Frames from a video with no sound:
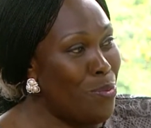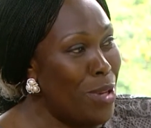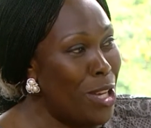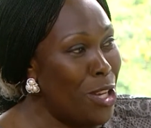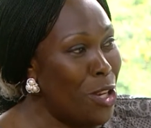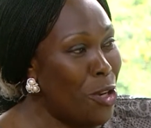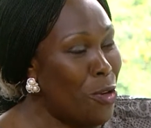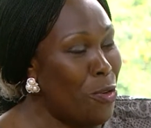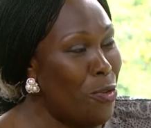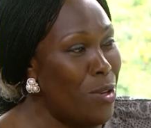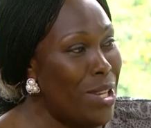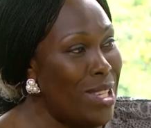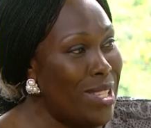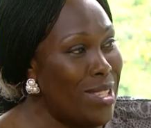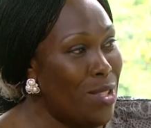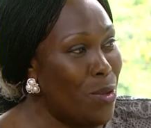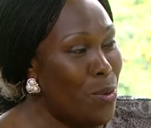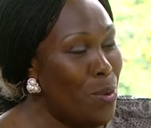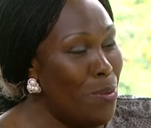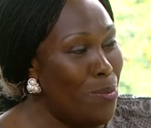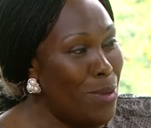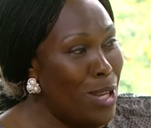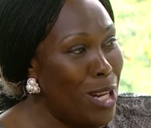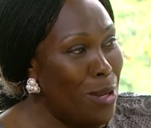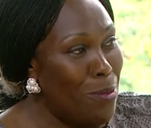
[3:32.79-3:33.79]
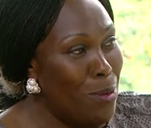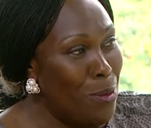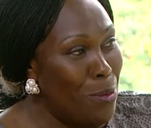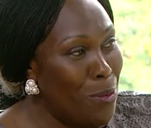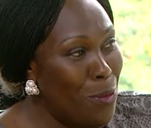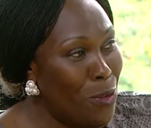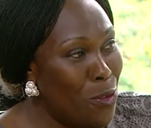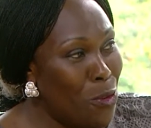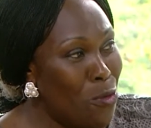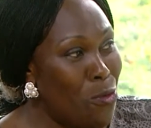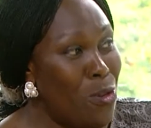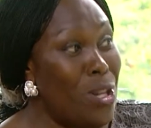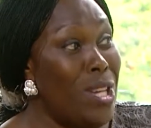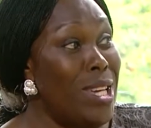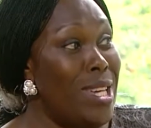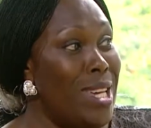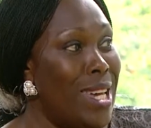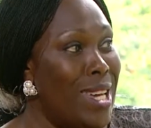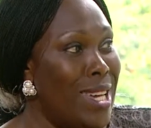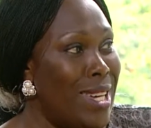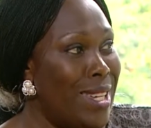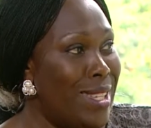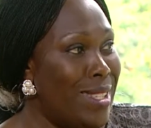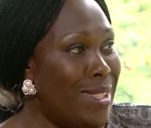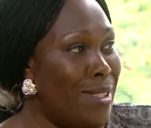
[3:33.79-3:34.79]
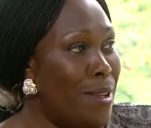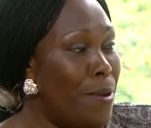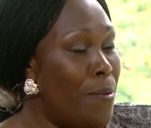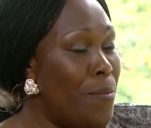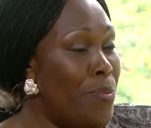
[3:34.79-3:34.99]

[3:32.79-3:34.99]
increased to a minimum of 3 years.